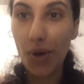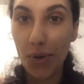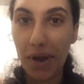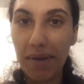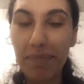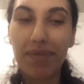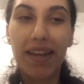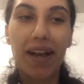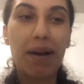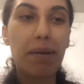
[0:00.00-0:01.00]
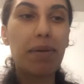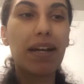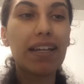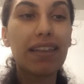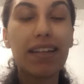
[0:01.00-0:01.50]
Okay, um,
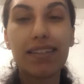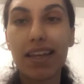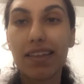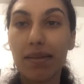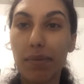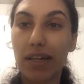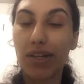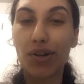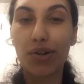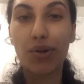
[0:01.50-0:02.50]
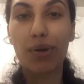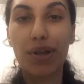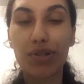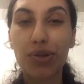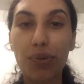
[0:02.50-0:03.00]
and I think Seth and Becky are
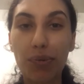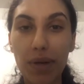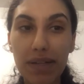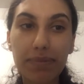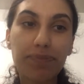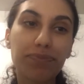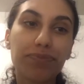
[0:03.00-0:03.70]
going to win